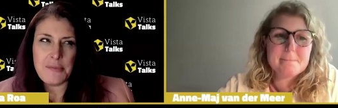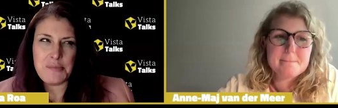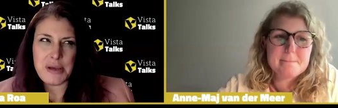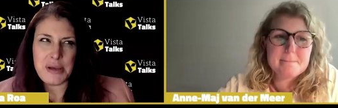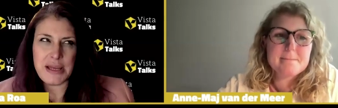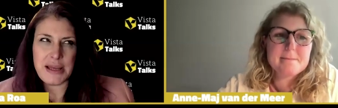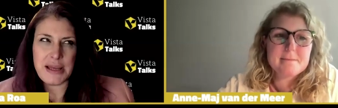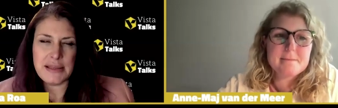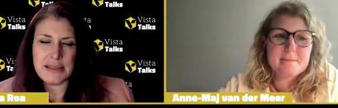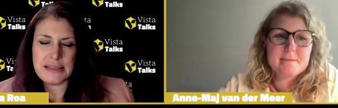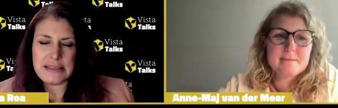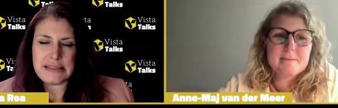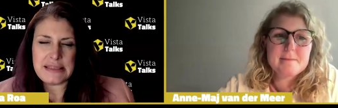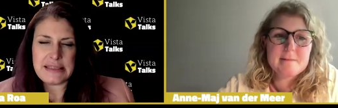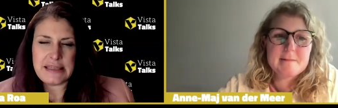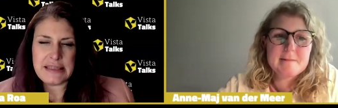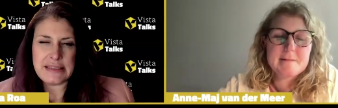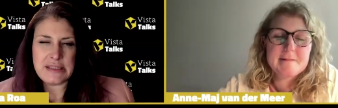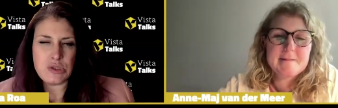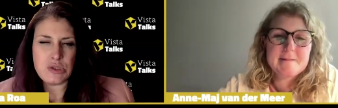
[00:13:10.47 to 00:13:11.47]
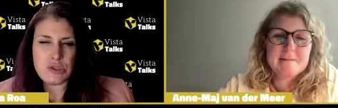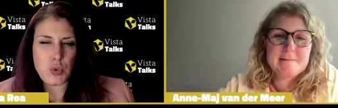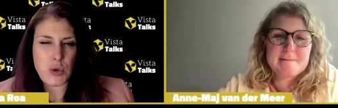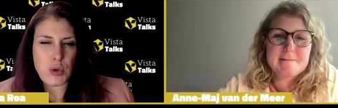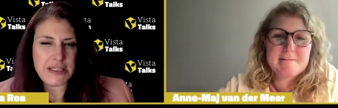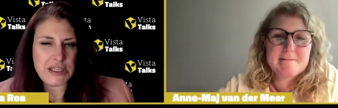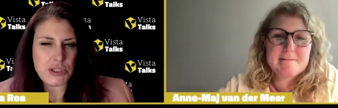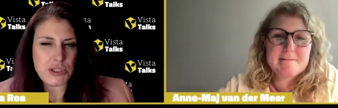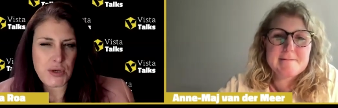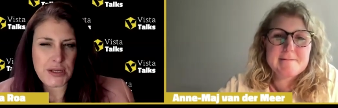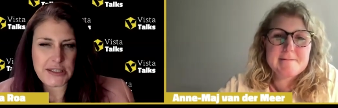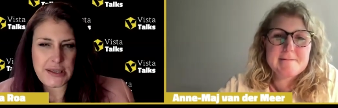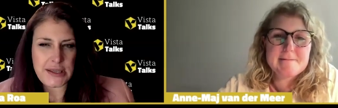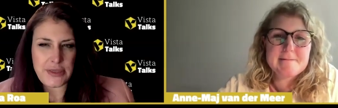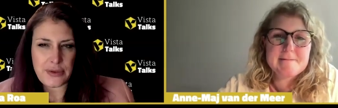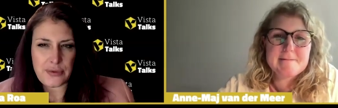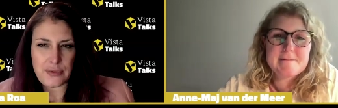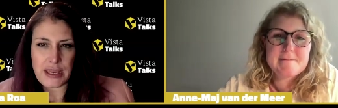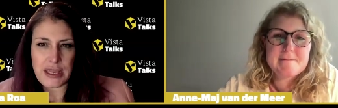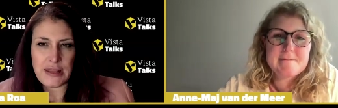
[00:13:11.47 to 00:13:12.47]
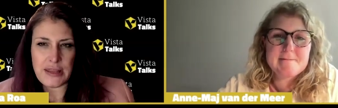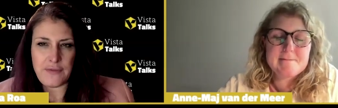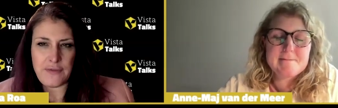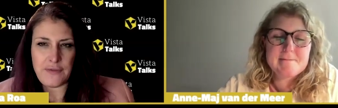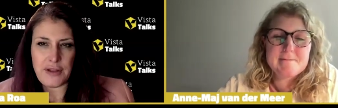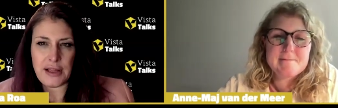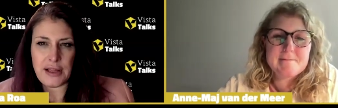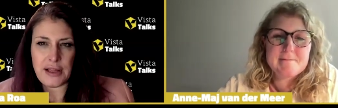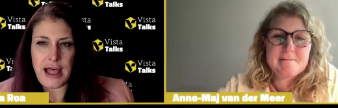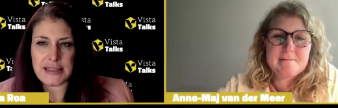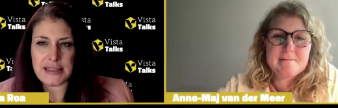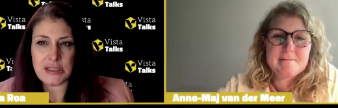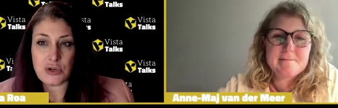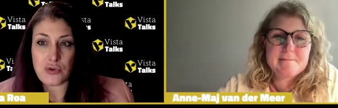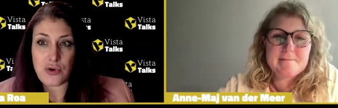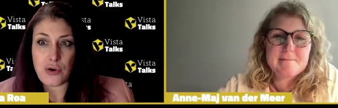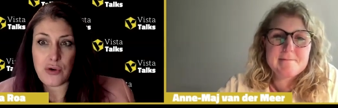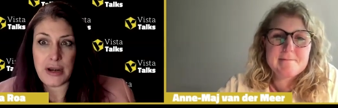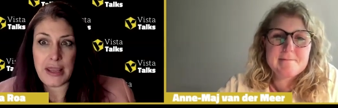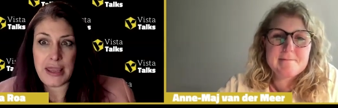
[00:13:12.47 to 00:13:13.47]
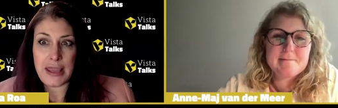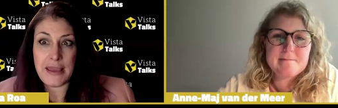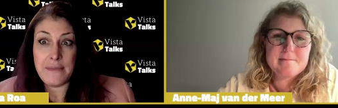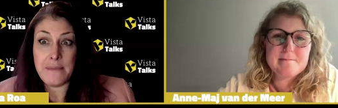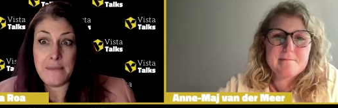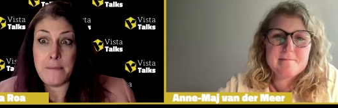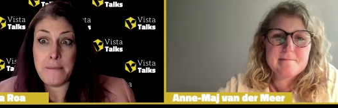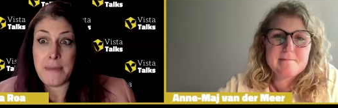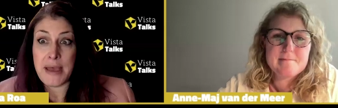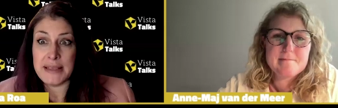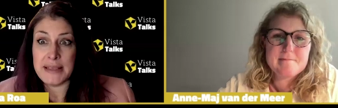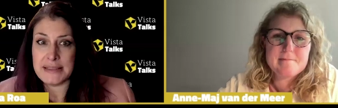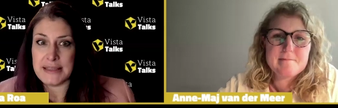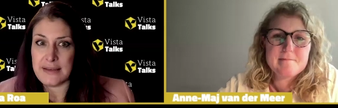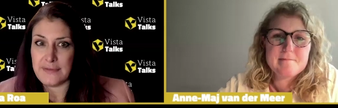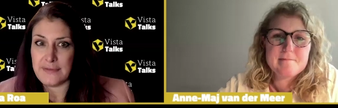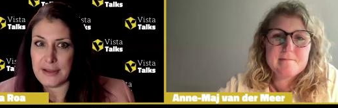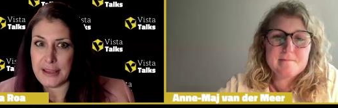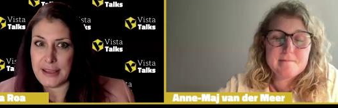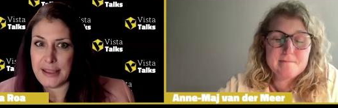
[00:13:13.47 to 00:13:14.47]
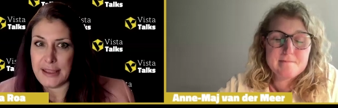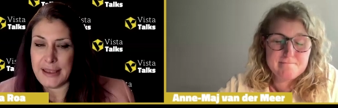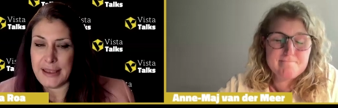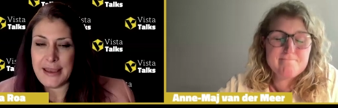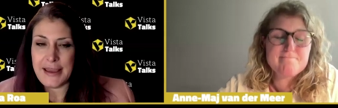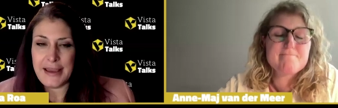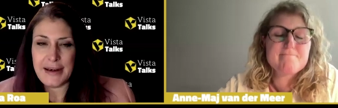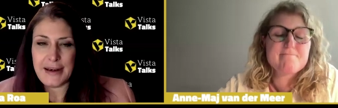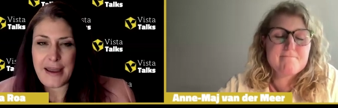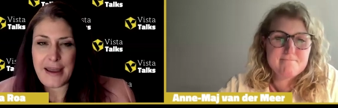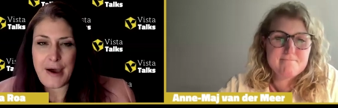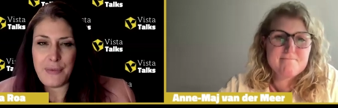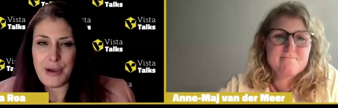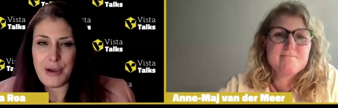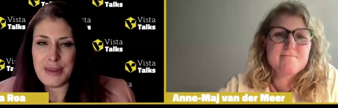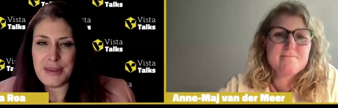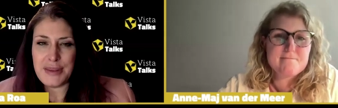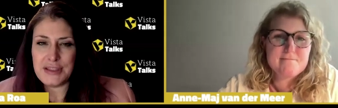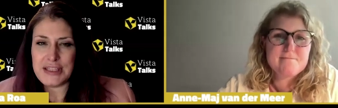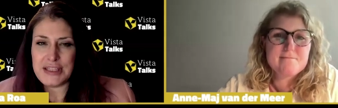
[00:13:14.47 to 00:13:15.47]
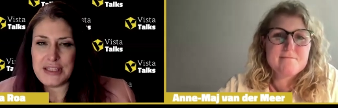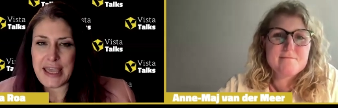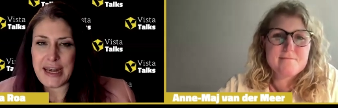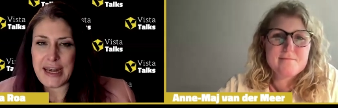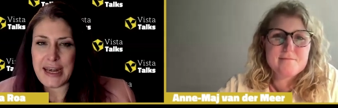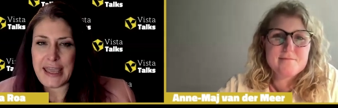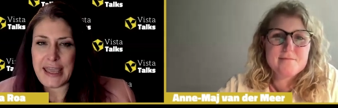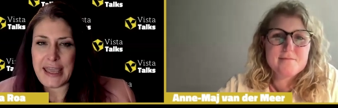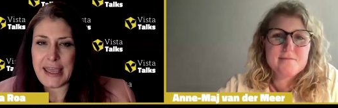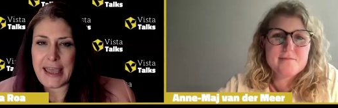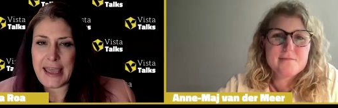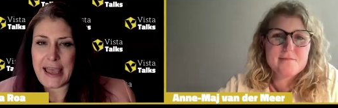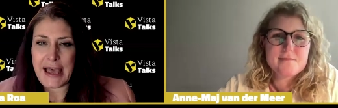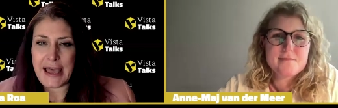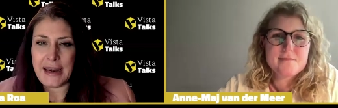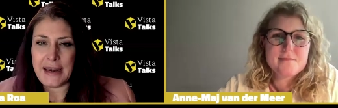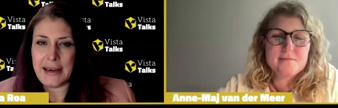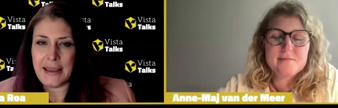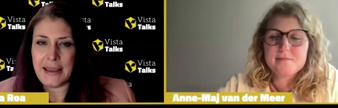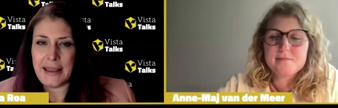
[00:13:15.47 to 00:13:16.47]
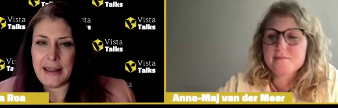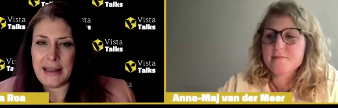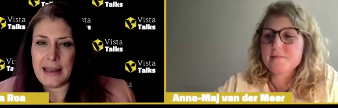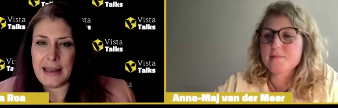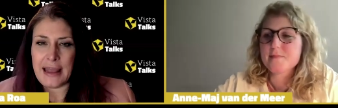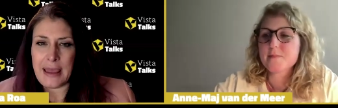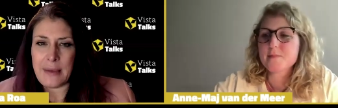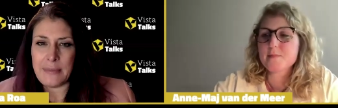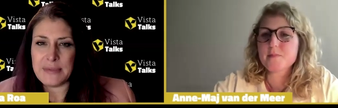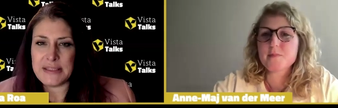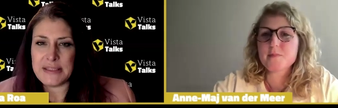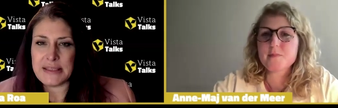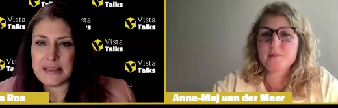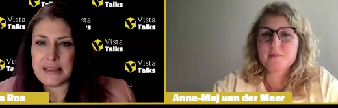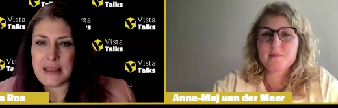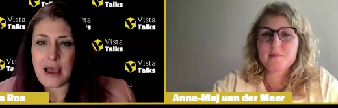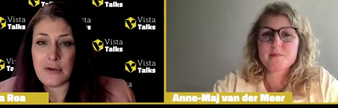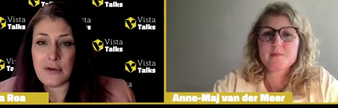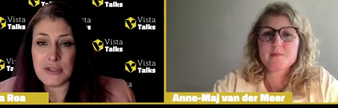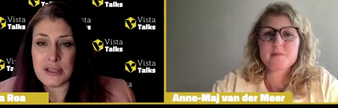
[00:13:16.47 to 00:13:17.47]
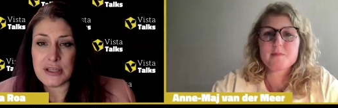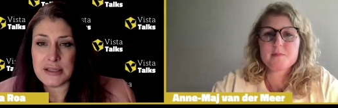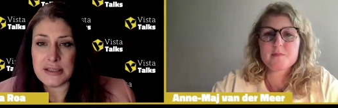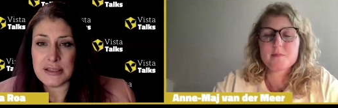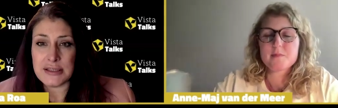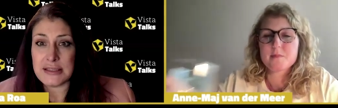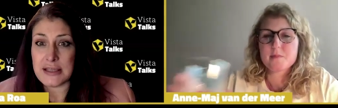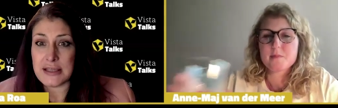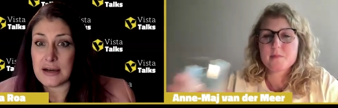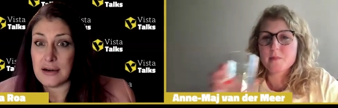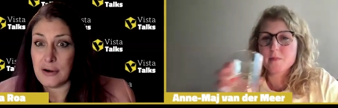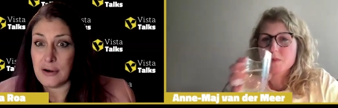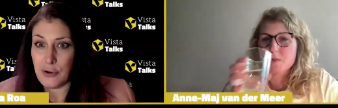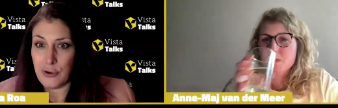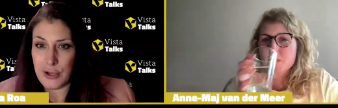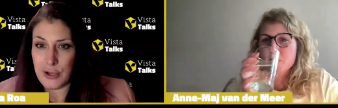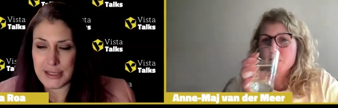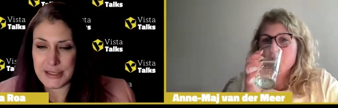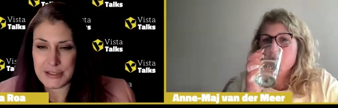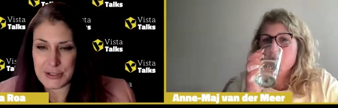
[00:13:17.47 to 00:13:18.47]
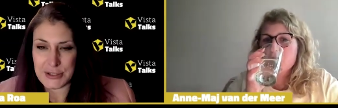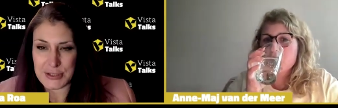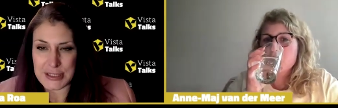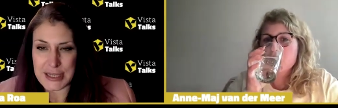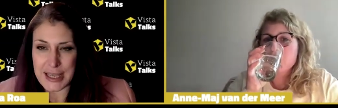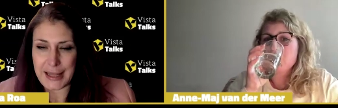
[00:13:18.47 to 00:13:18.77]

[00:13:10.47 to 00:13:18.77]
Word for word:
Speaker 1: But since twenty twenty-three, the field has grown immensely. Now with Gen A and L L Ms, thousands are looking to